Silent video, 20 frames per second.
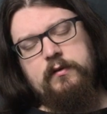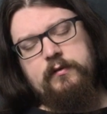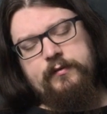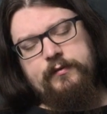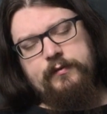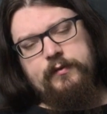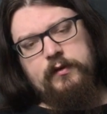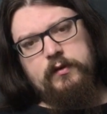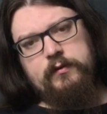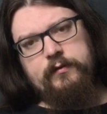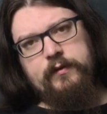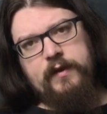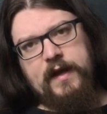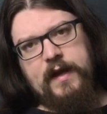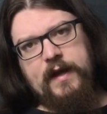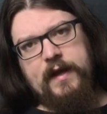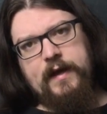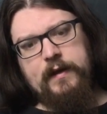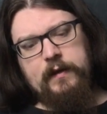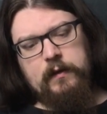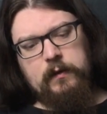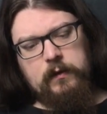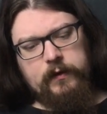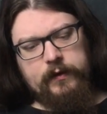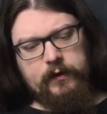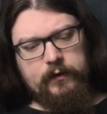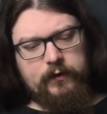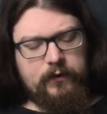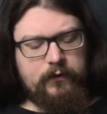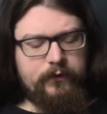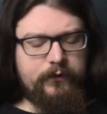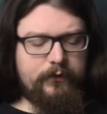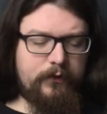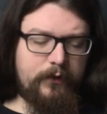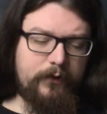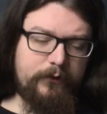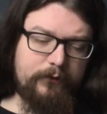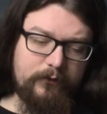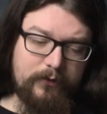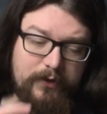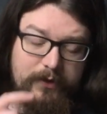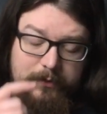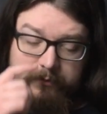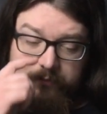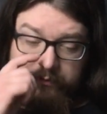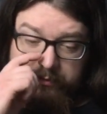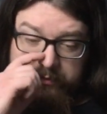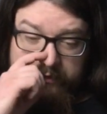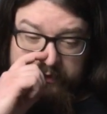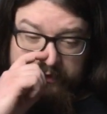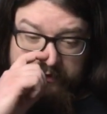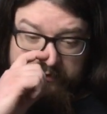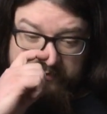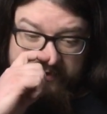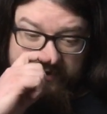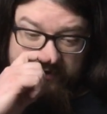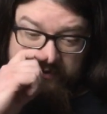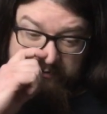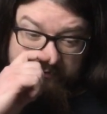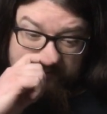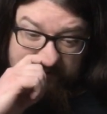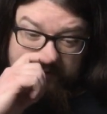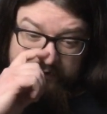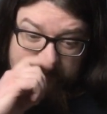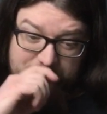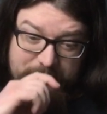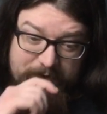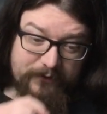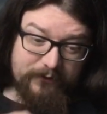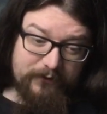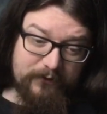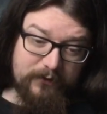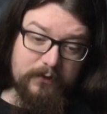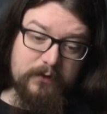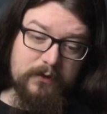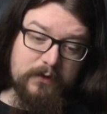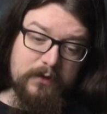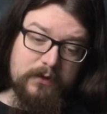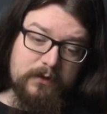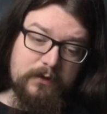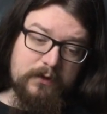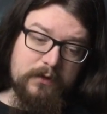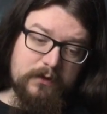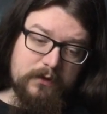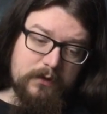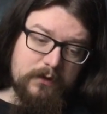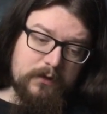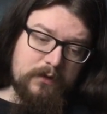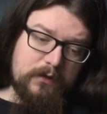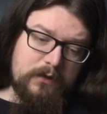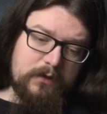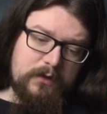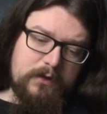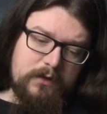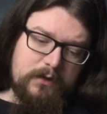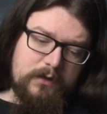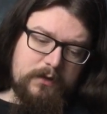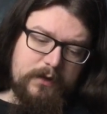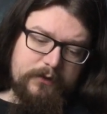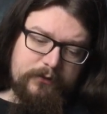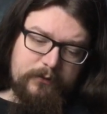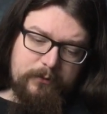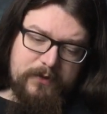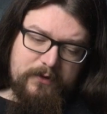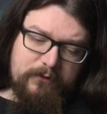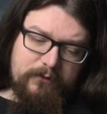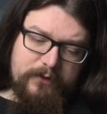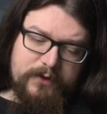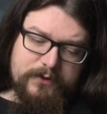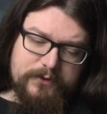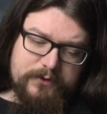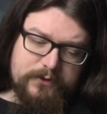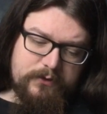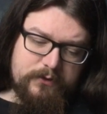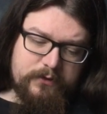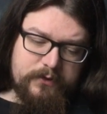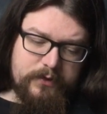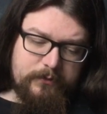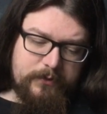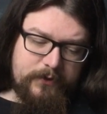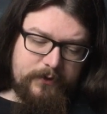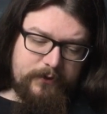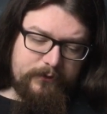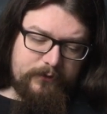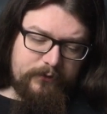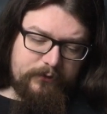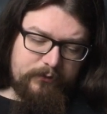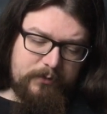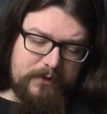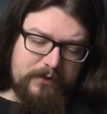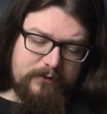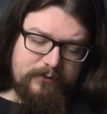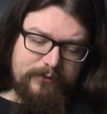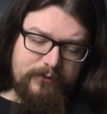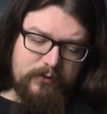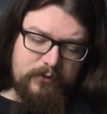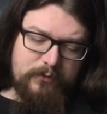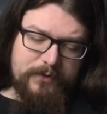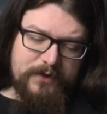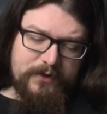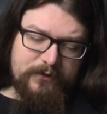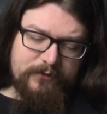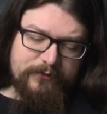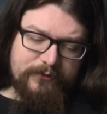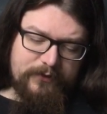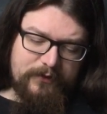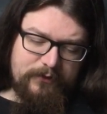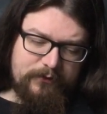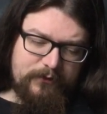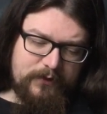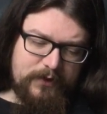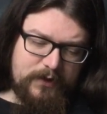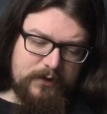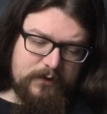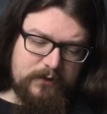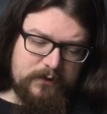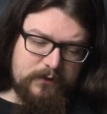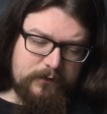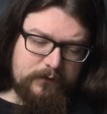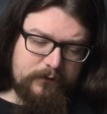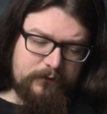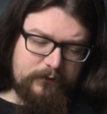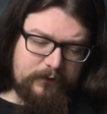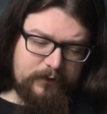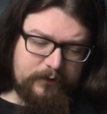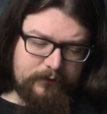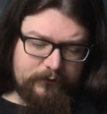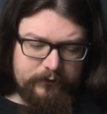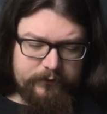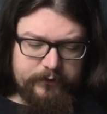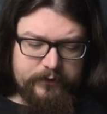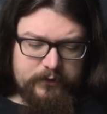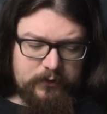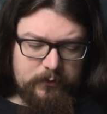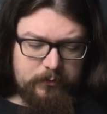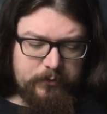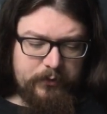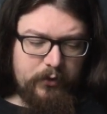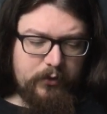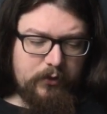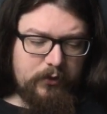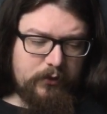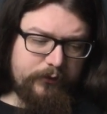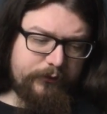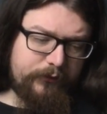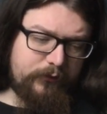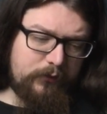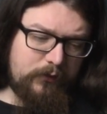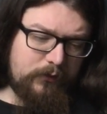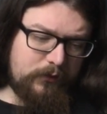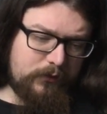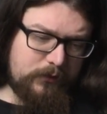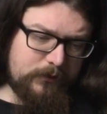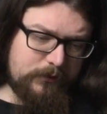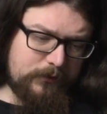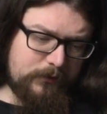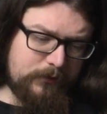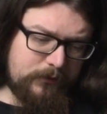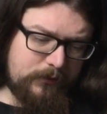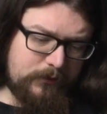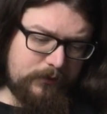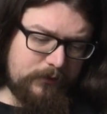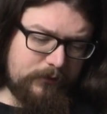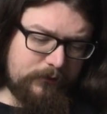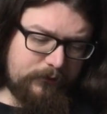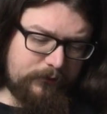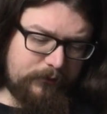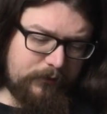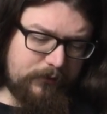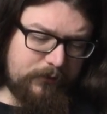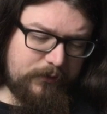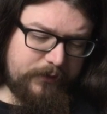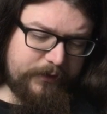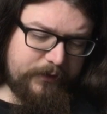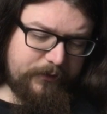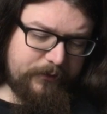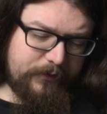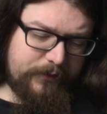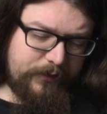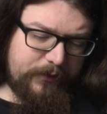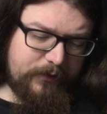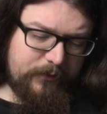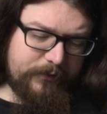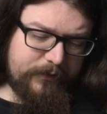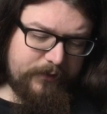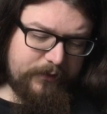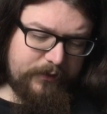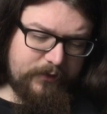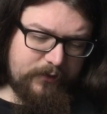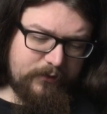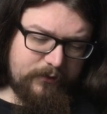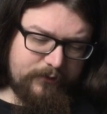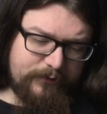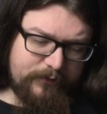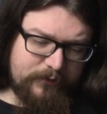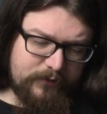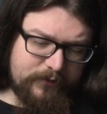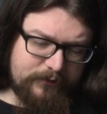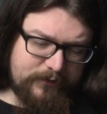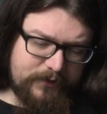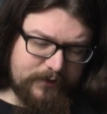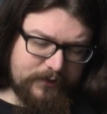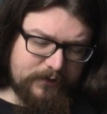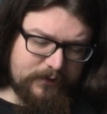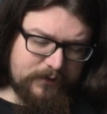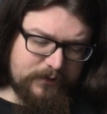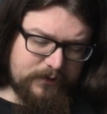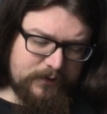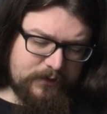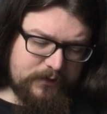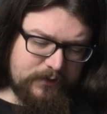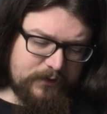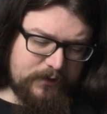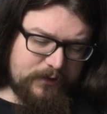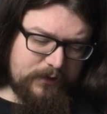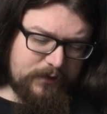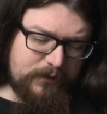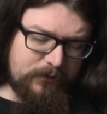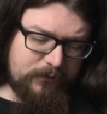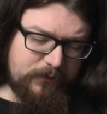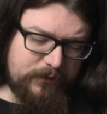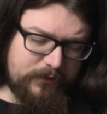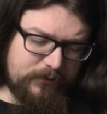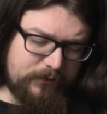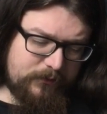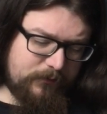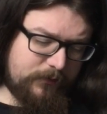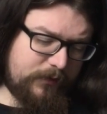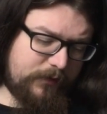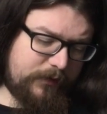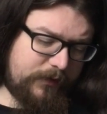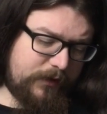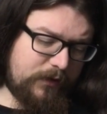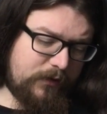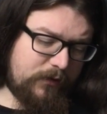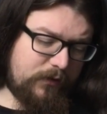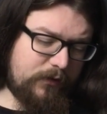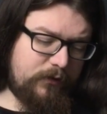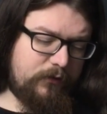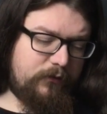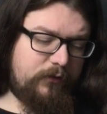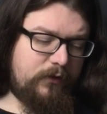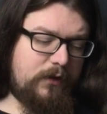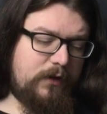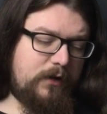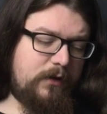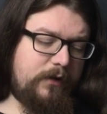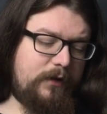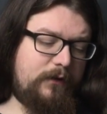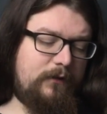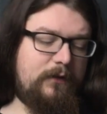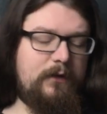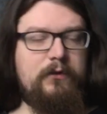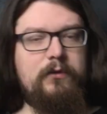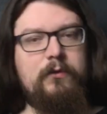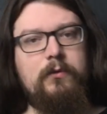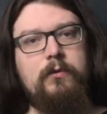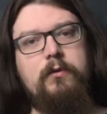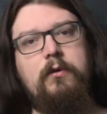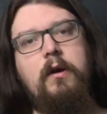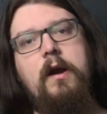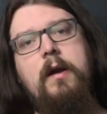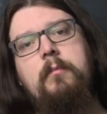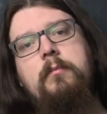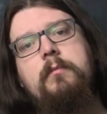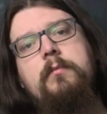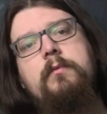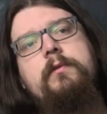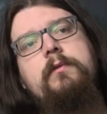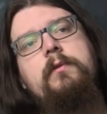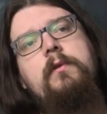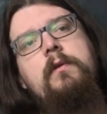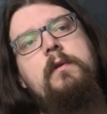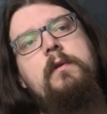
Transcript: full of air like the other ice creams, but that'll make them taste better. And that's a bit reassuring because I've spent £4.50 on 6 little balls, so I would hope that they're not full of air. You know, we're looking at 192 grams.